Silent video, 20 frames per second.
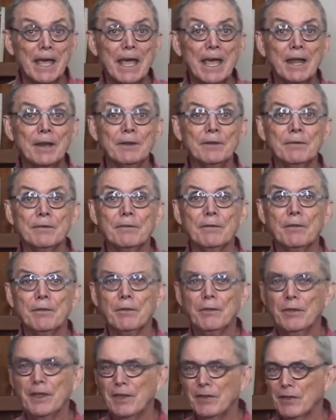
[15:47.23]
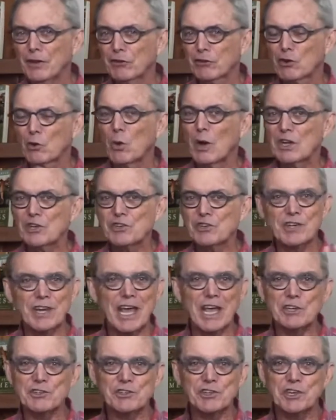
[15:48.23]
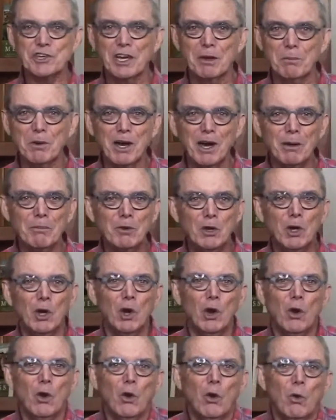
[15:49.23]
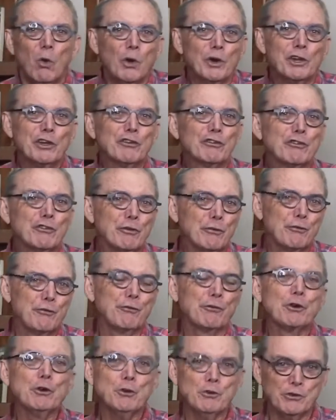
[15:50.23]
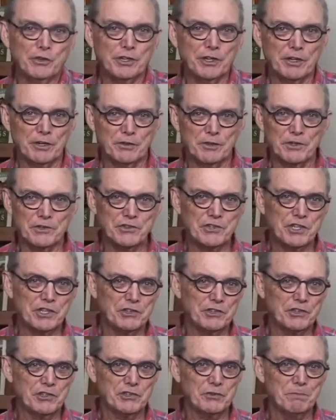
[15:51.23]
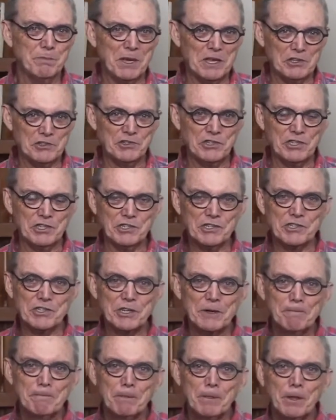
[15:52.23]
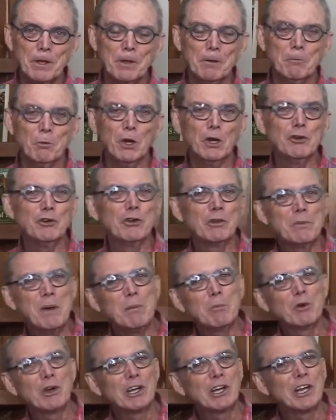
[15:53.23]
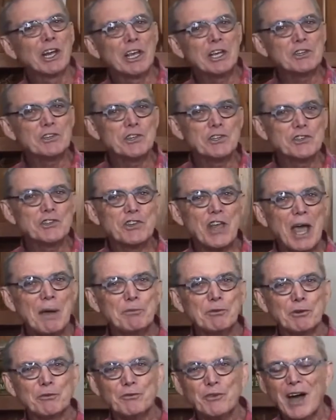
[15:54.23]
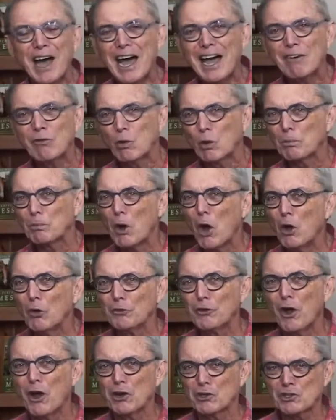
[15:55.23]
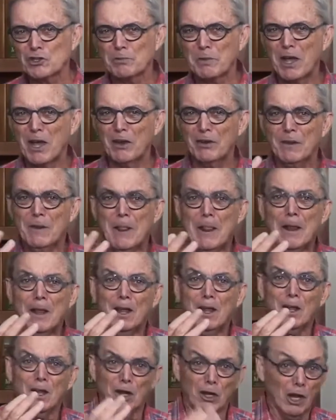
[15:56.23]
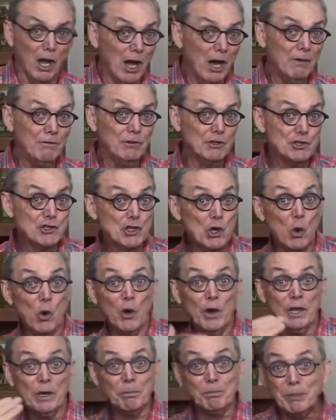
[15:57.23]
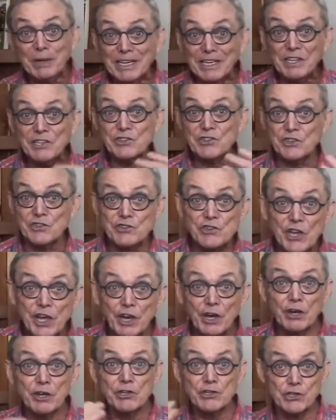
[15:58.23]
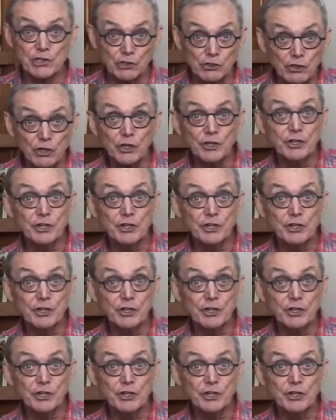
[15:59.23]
And then this question has to come up. What is the fruit here that Jesus mentions? Well, do you remember in Galatians chapter 5 where Paul talks about love and joy and peace and gentleness and